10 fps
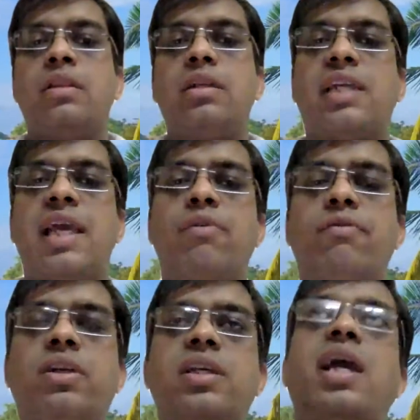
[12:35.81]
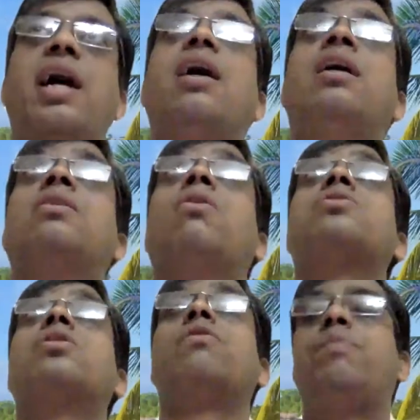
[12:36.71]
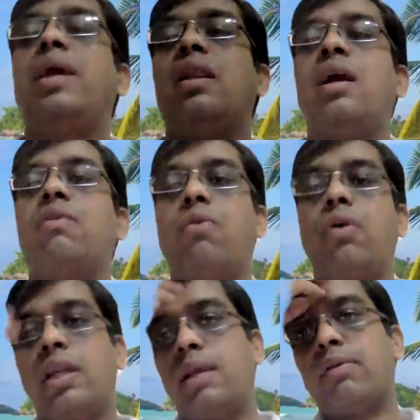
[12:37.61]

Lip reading: the time of the day and the onset of pain, at what